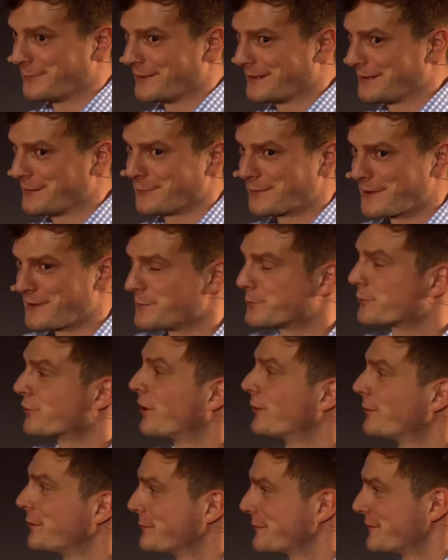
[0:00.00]
When the
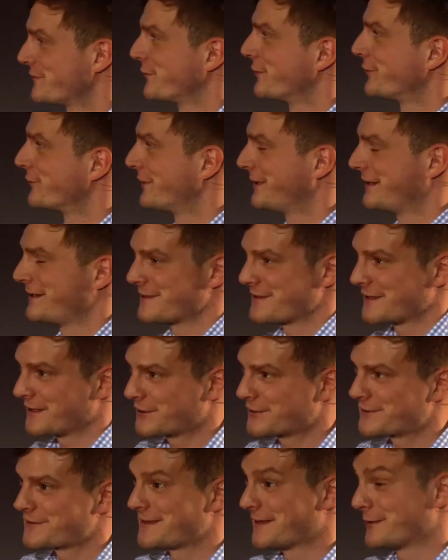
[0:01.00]
problem is already
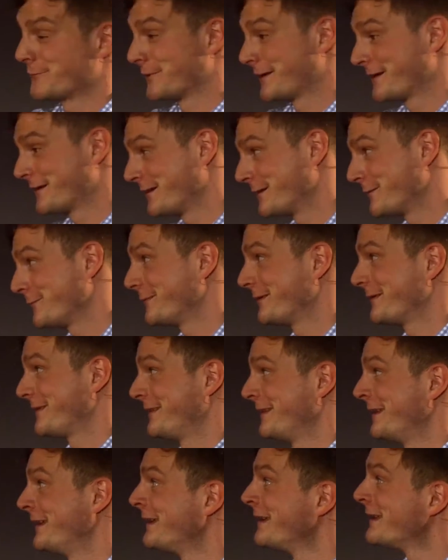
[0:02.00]
there, then we come,
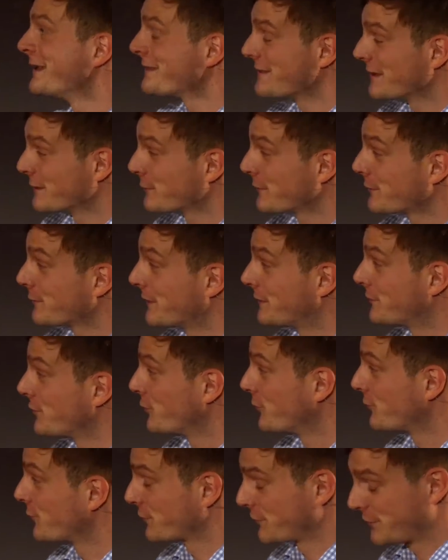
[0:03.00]
and then we went
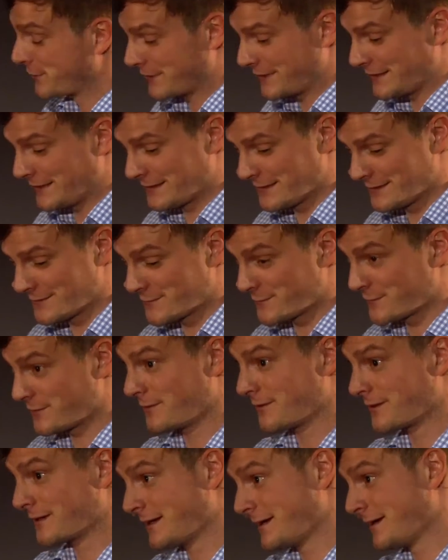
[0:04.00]
over and
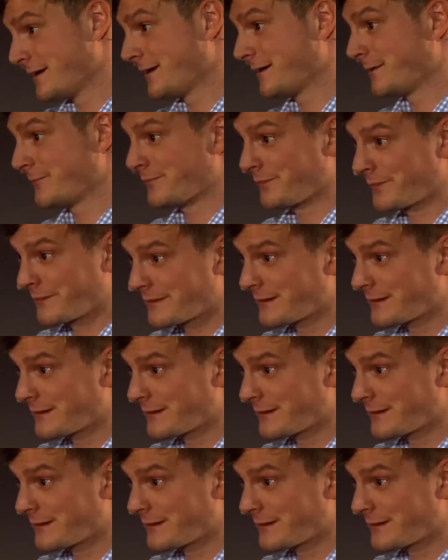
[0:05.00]
saw, okay,